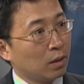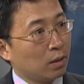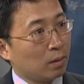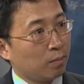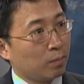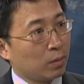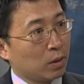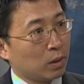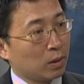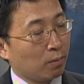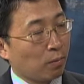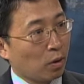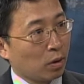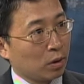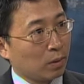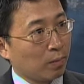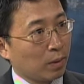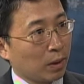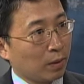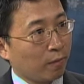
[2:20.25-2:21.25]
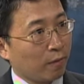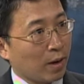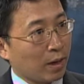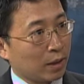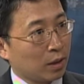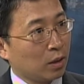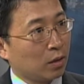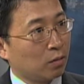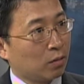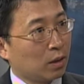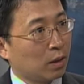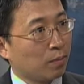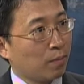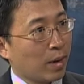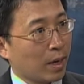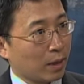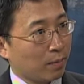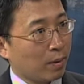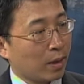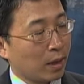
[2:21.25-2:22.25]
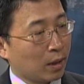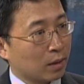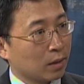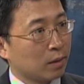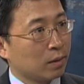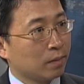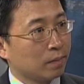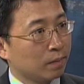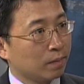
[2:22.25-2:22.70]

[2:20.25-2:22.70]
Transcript: the support being factored into the mega banks.